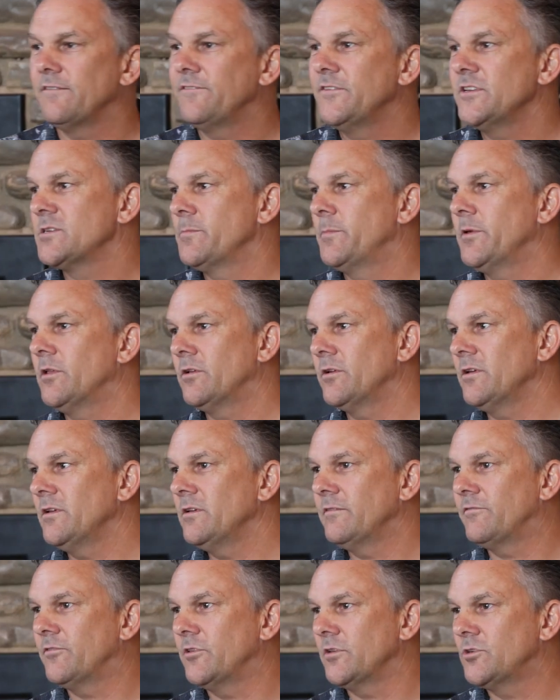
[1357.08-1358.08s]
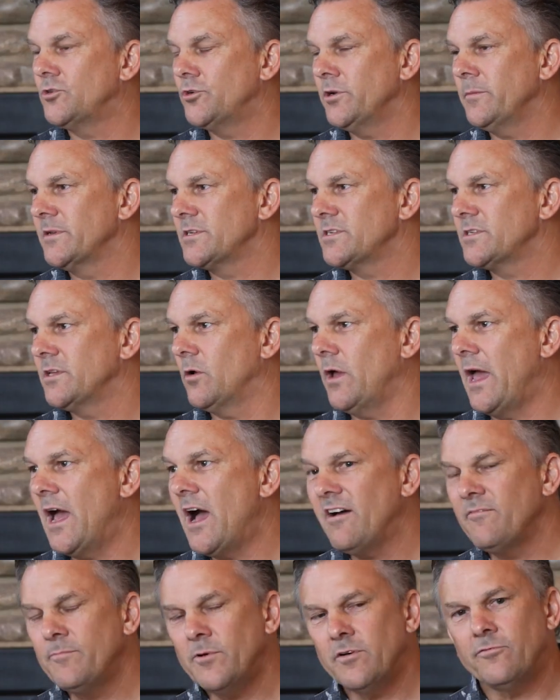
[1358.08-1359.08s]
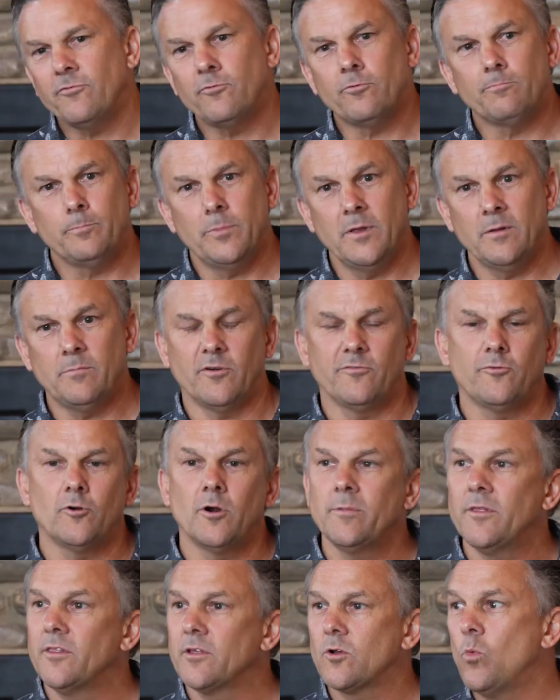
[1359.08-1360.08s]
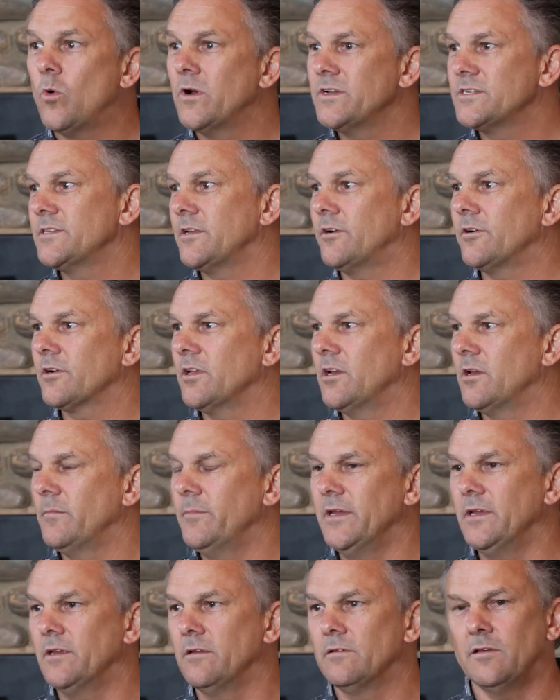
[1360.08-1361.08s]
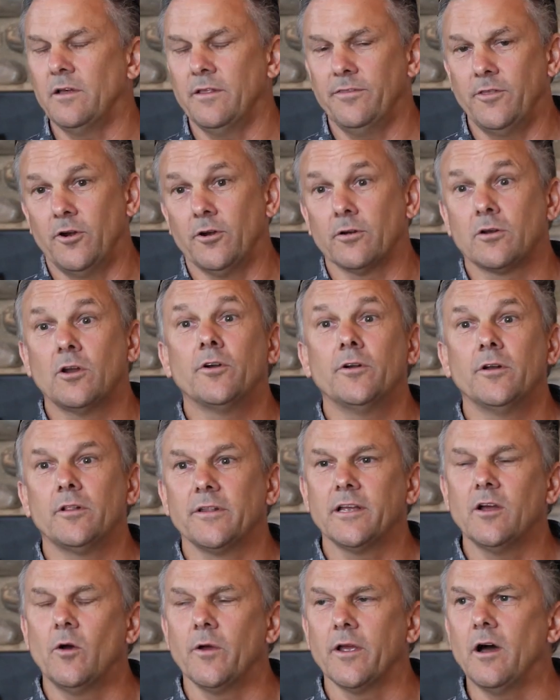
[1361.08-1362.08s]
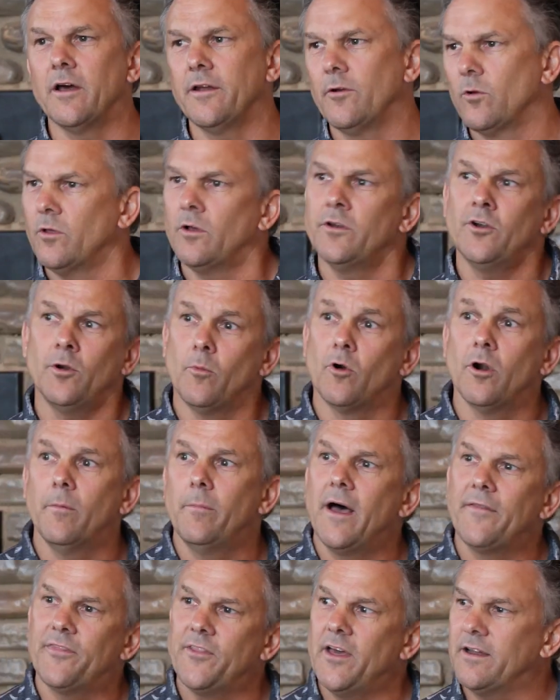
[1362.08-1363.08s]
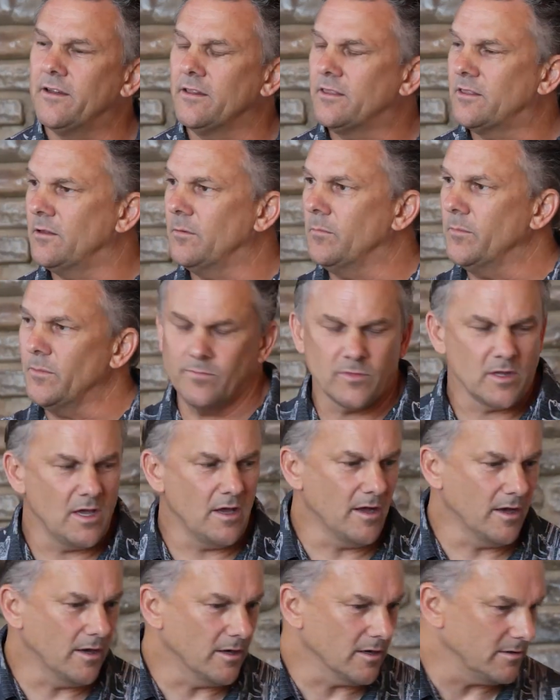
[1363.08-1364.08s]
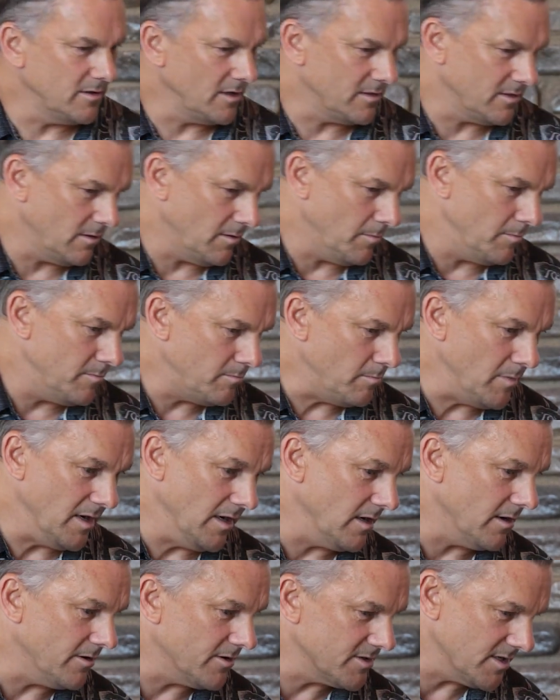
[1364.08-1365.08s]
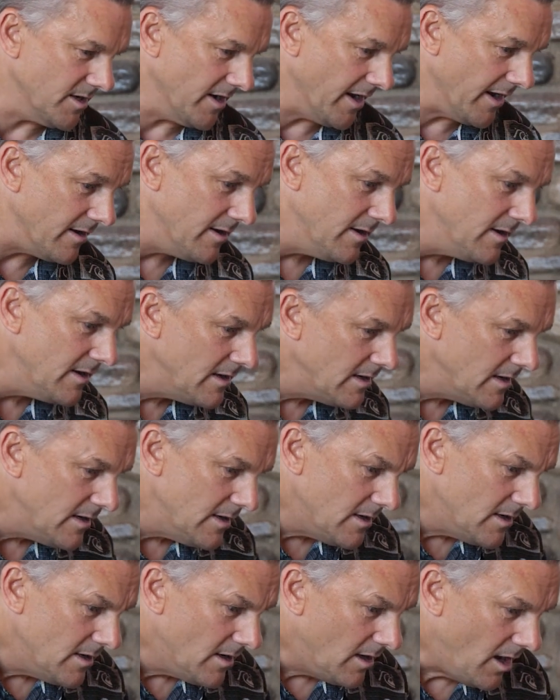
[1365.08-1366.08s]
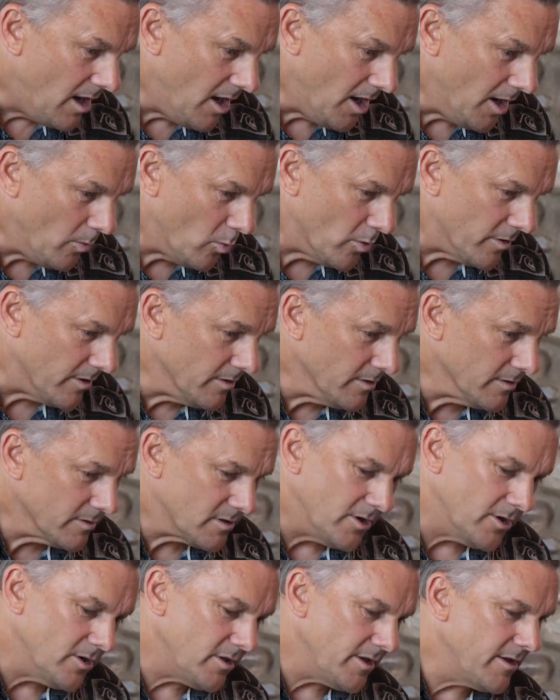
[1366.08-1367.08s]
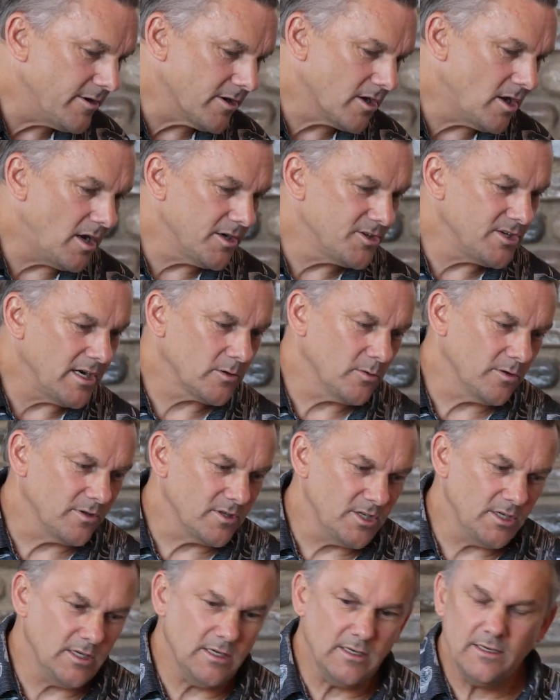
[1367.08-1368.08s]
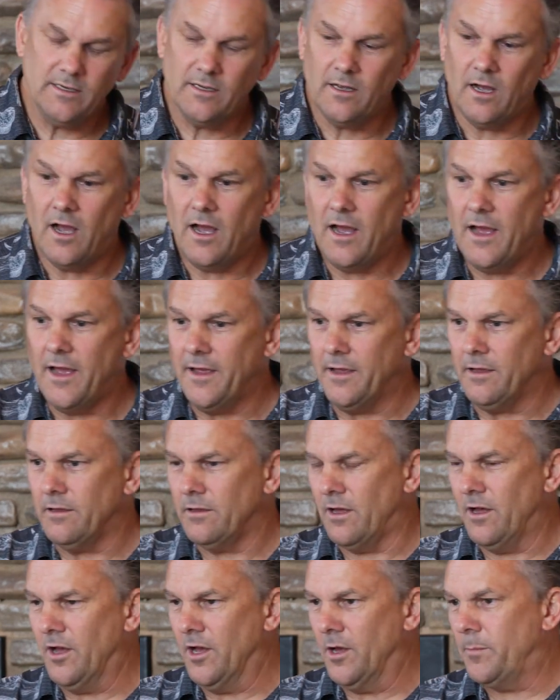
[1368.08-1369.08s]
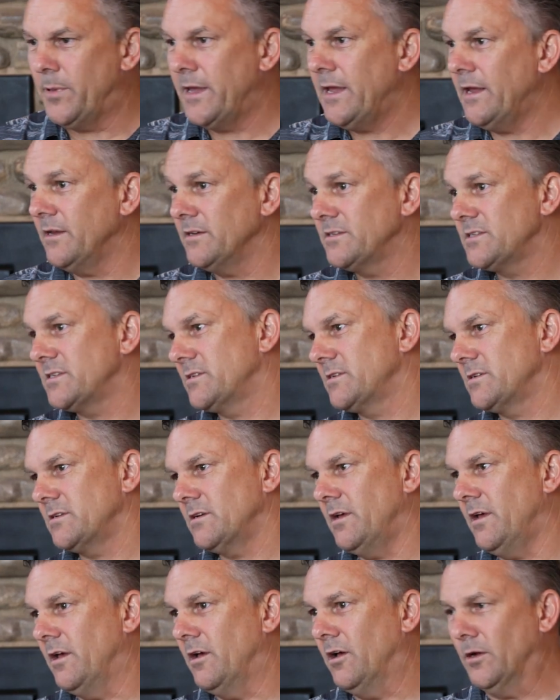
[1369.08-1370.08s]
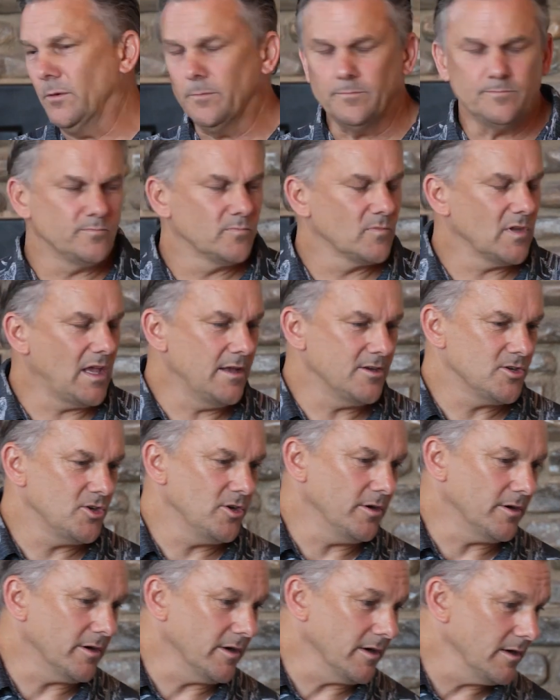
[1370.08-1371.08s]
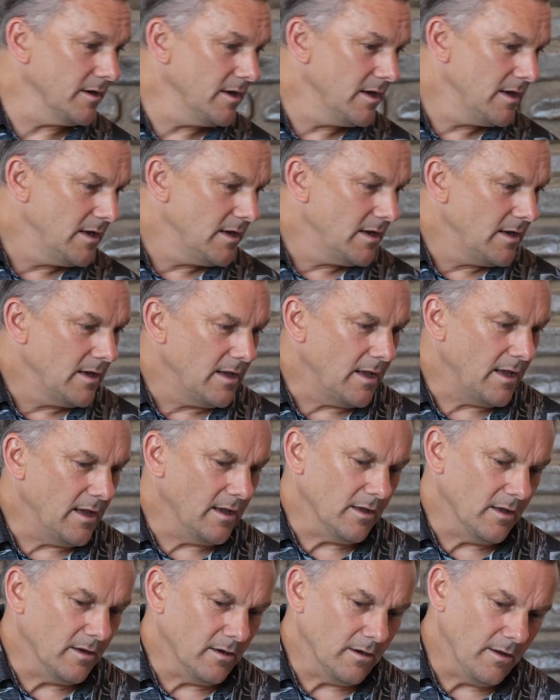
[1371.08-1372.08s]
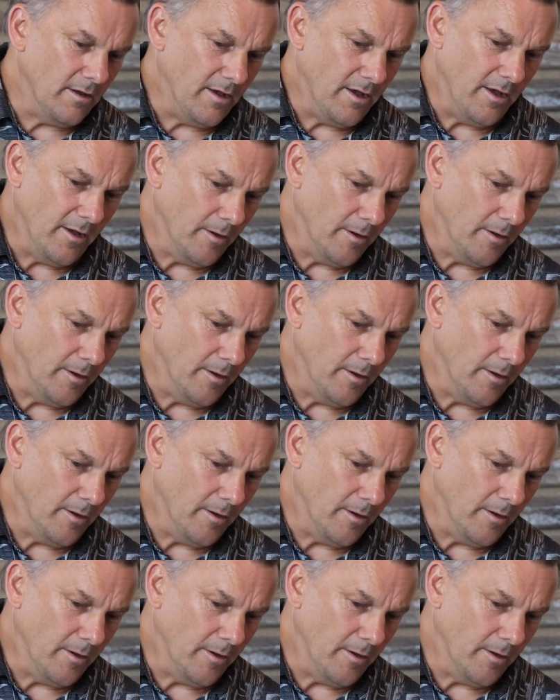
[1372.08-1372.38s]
at the feasibility of the treatments that have been performed and the ones that are going to be that are currently going on, and we'll hear more about that at the meeting here today. We're currently under contract with GEI, PACE, Engineering, and